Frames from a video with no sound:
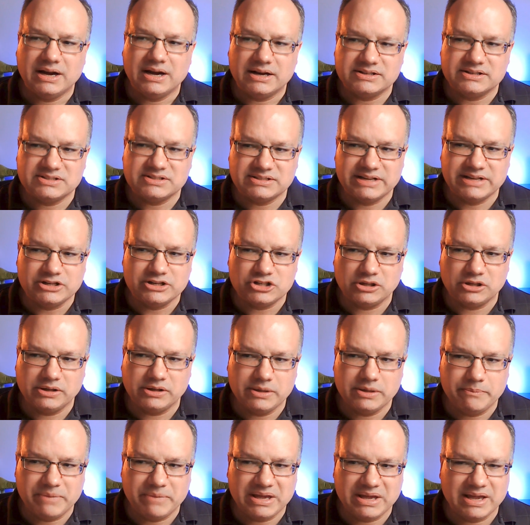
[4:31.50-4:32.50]

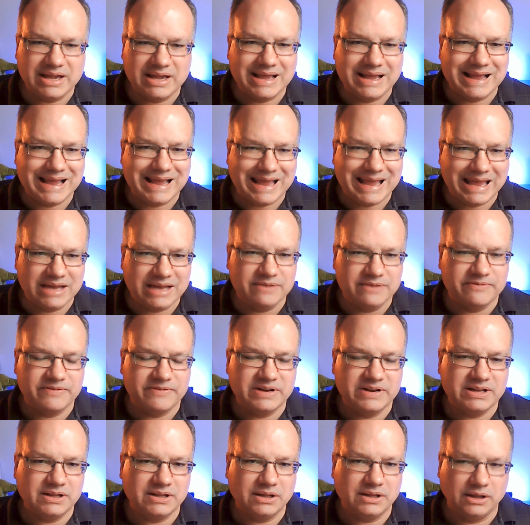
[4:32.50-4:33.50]
essentially being
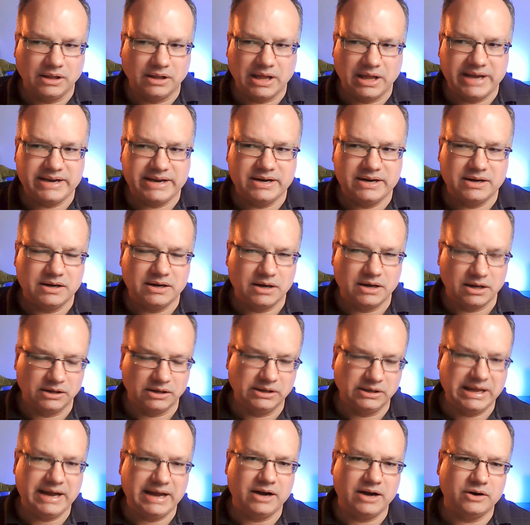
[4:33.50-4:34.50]
infinite light
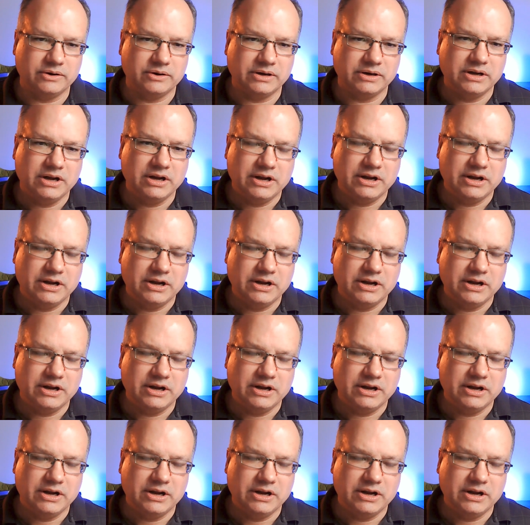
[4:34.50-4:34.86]
allowed